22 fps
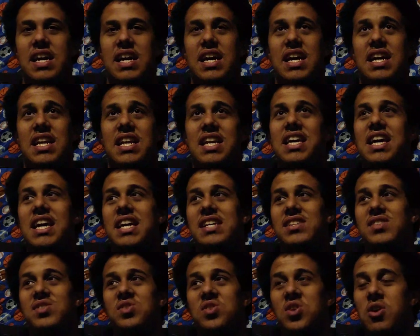And he
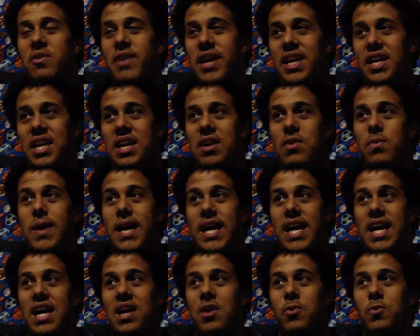has no idea
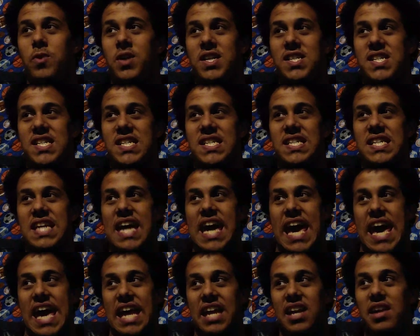why anyone is
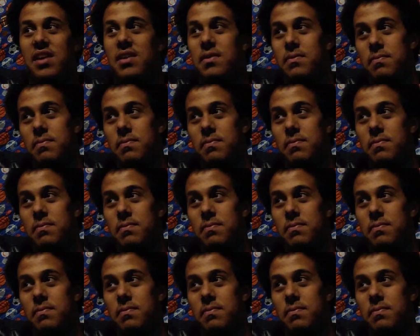sad.